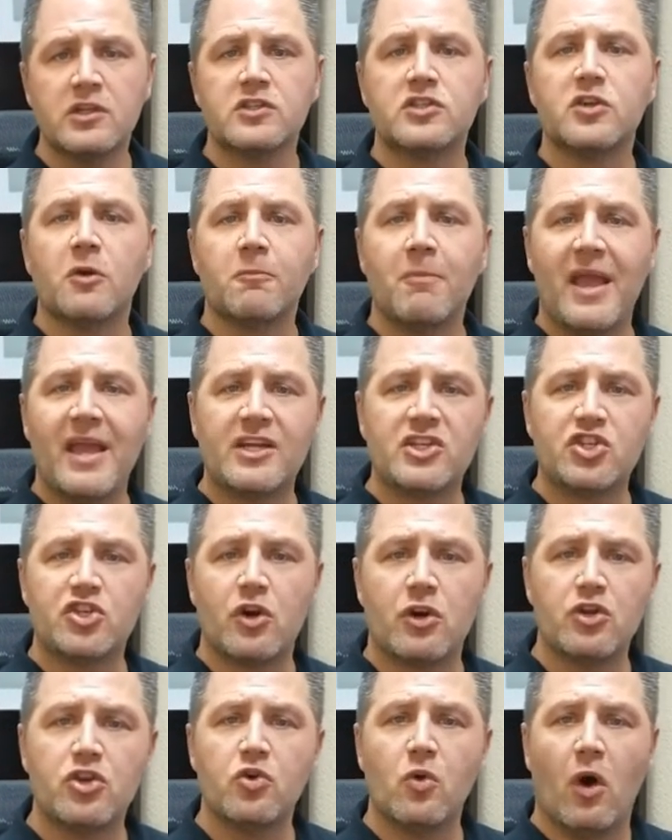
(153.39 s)
So make
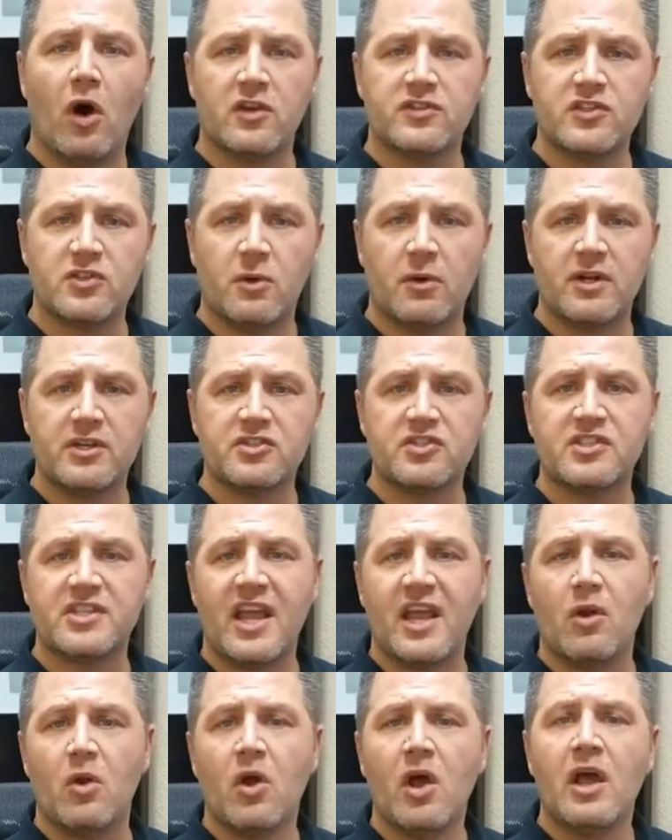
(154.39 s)
sure you also
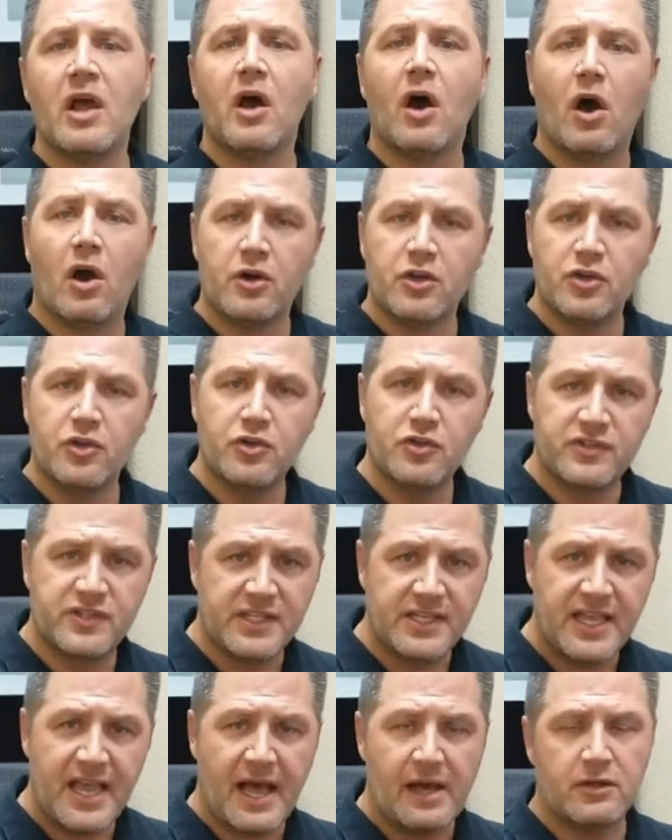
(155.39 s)
understand, are you using
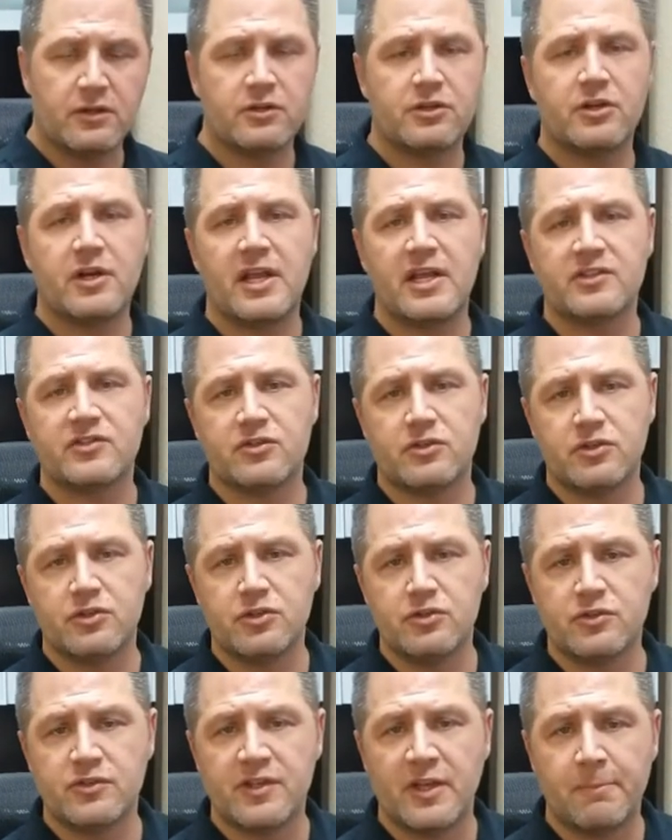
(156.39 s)
calendar days or are you
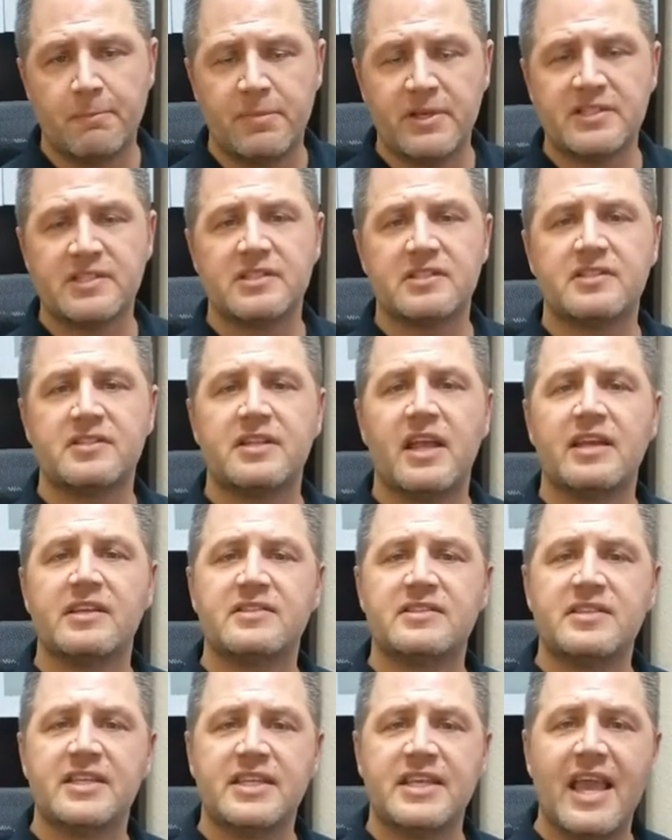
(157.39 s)
using business days
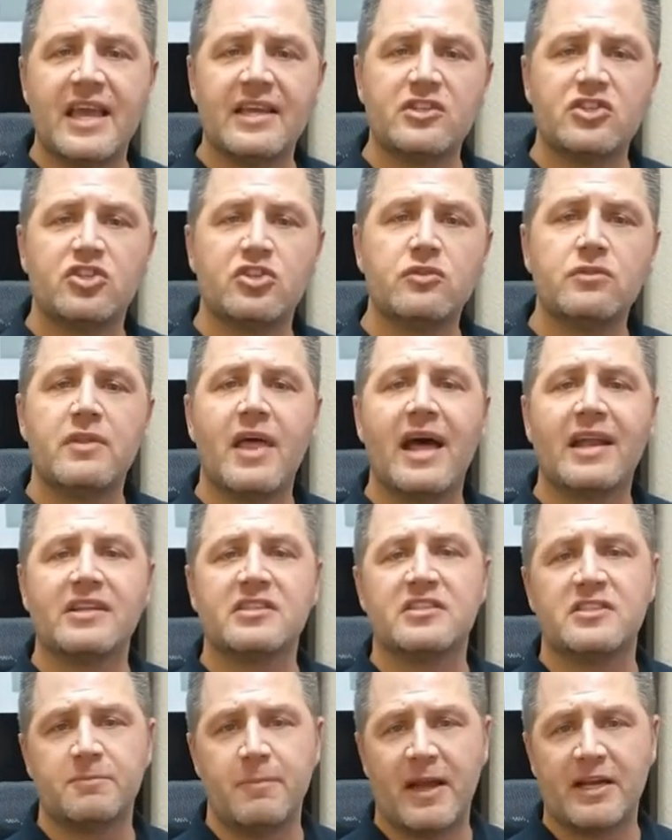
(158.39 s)
to get to that
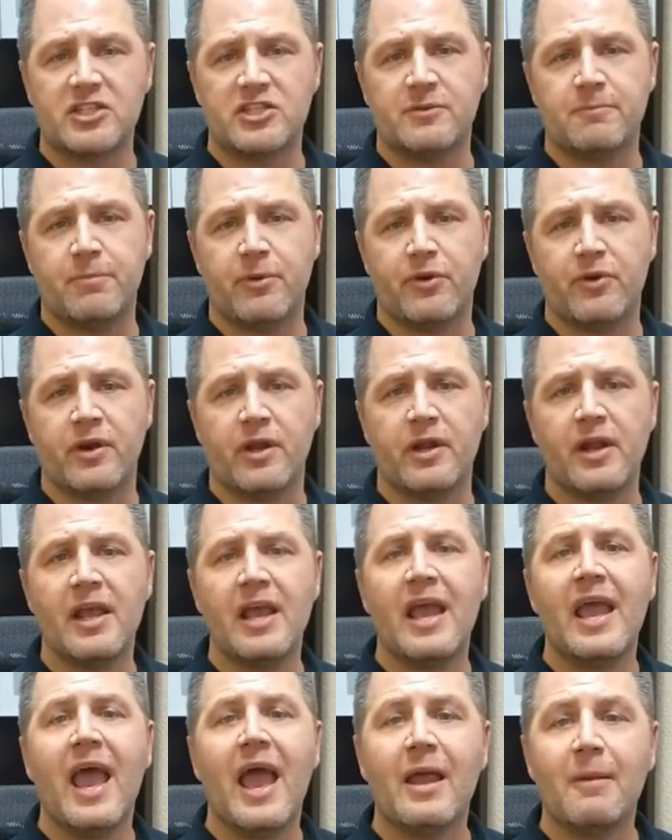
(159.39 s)
inspection period?
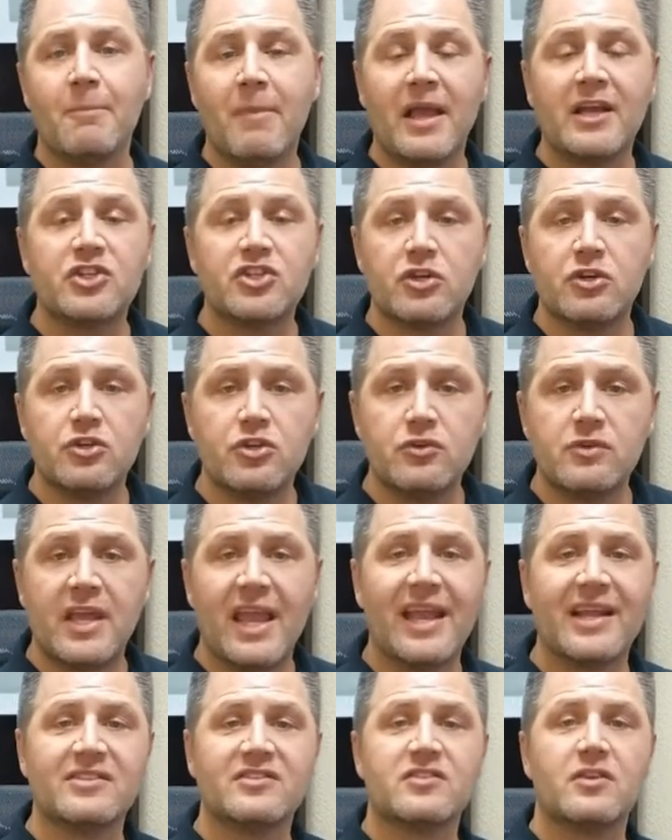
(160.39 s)
And make sure you
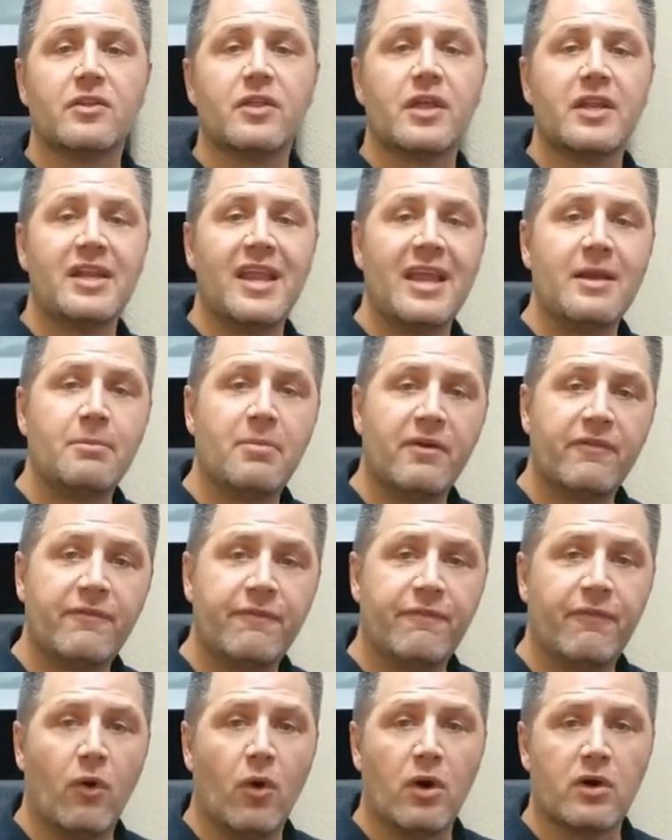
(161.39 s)
cancel the day
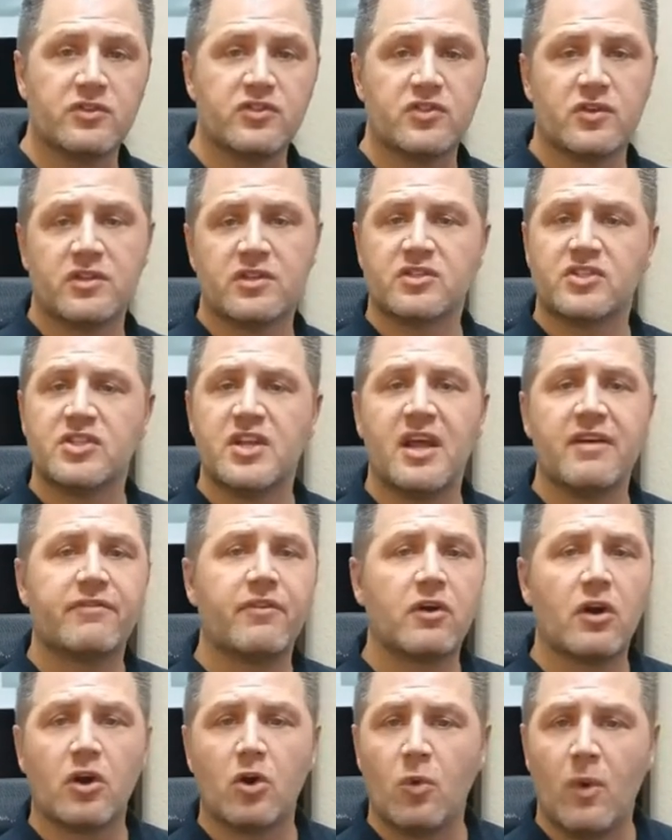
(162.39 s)
before, so there's
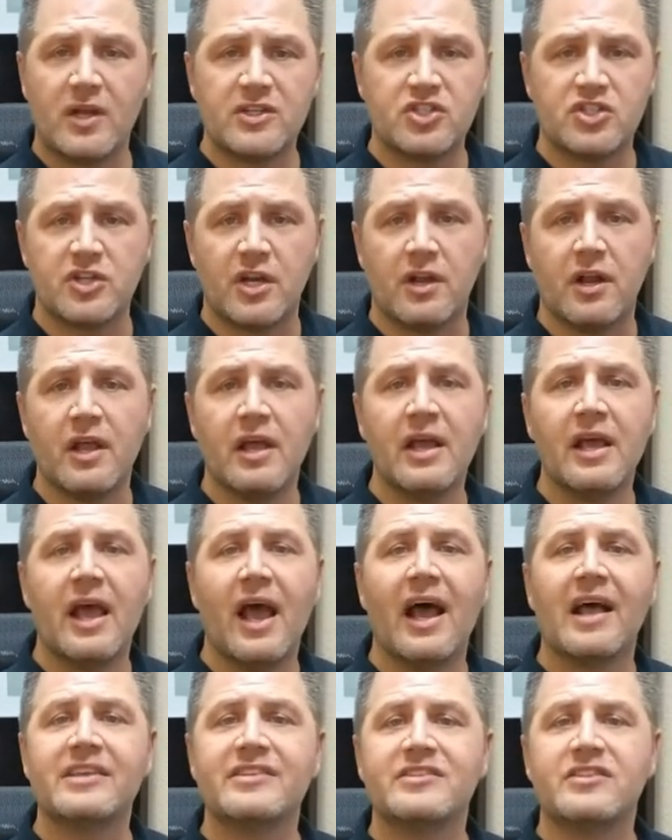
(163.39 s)
never a question
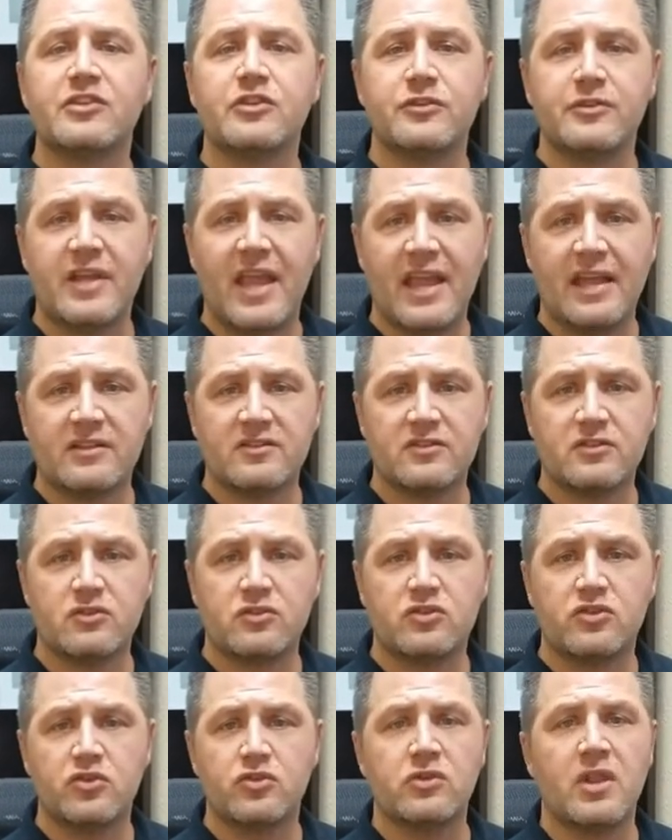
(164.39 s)
as to you cancel
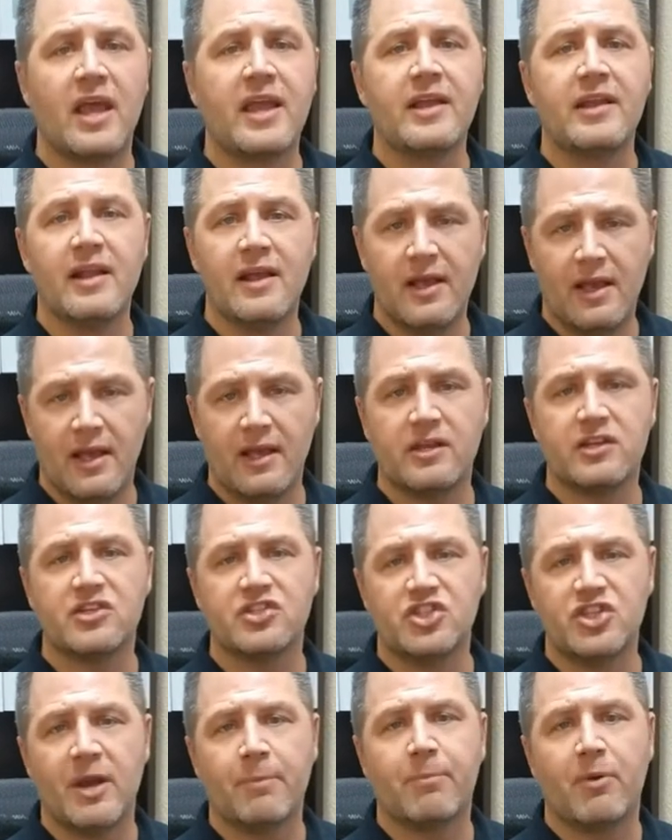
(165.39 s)
too late and could
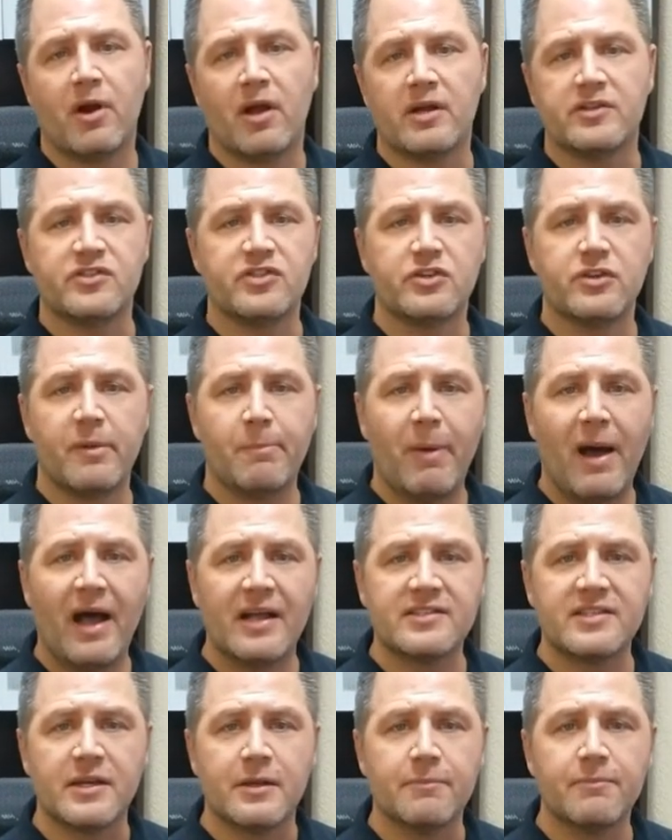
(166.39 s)
jeopardize your
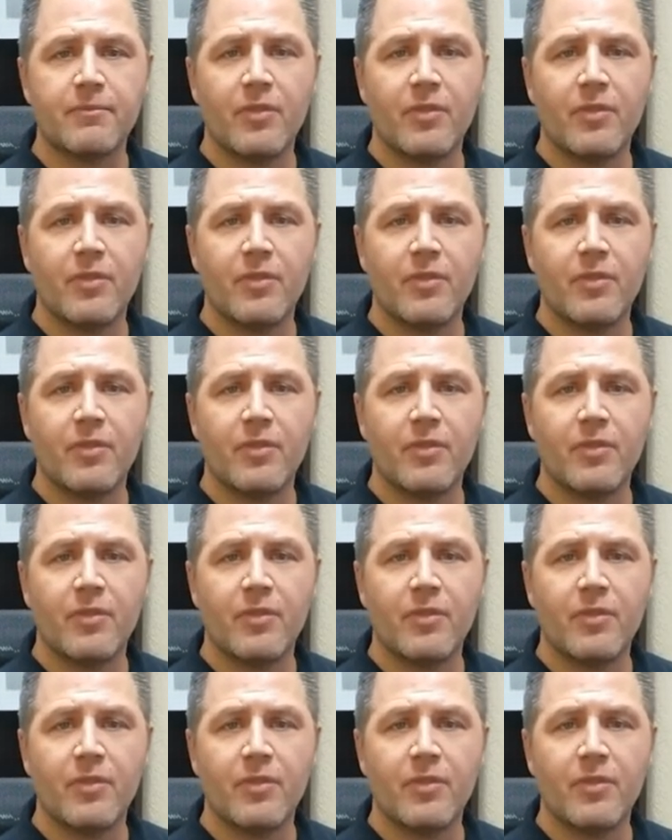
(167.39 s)
deposit.